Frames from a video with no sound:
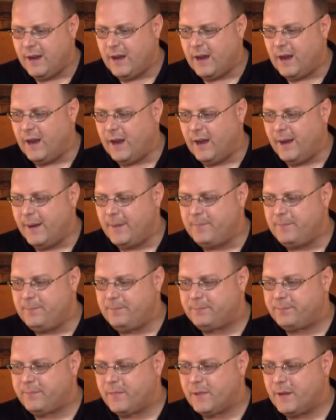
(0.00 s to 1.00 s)

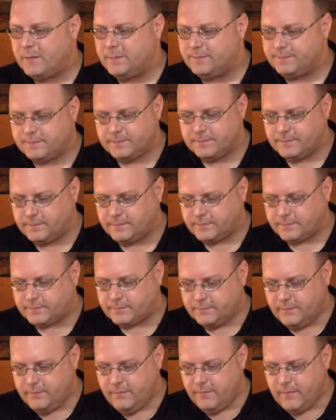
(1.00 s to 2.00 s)
um,
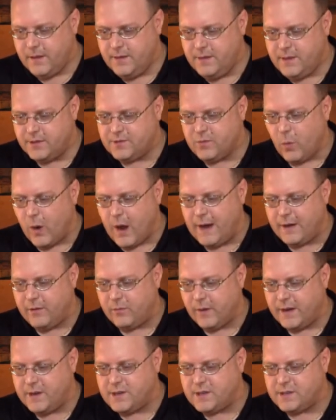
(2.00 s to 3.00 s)
this
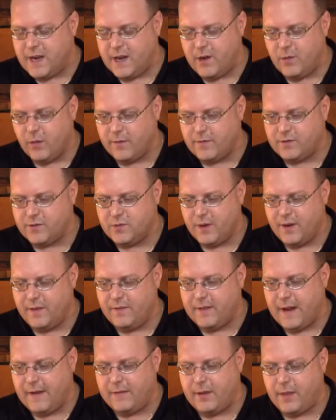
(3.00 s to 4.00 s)
wine ranges anywhere from
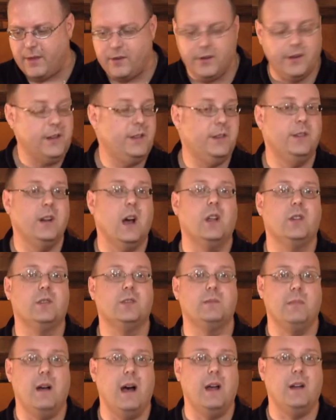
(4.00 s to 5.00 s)
25 to 32
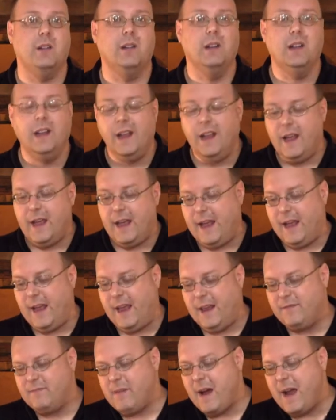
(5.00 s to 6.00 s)
dollars a bottle
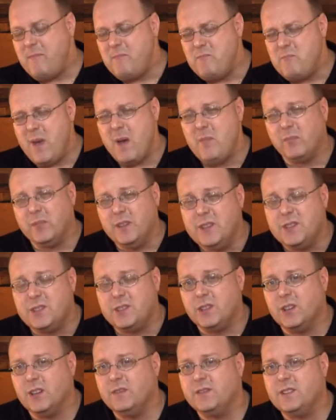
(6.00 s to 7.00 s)
and my memory
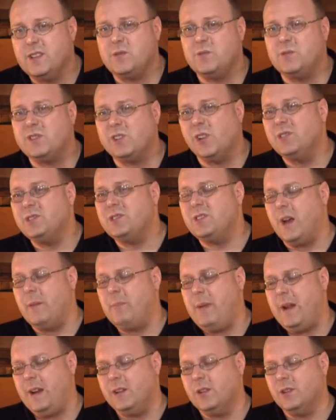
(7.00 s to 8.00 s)
serves this was closer i
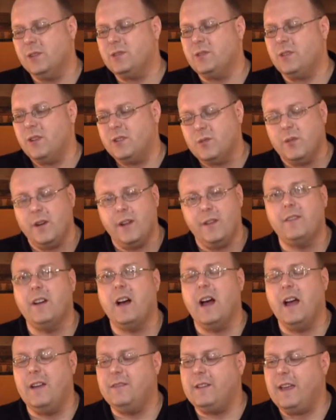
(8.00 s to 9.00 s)
paid closer to
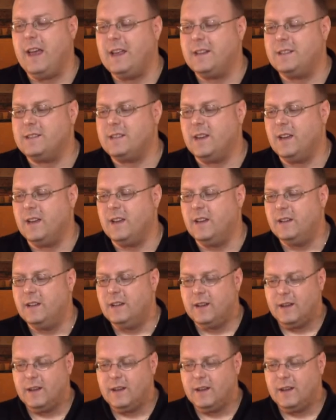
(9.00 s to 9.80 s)
25 at uh,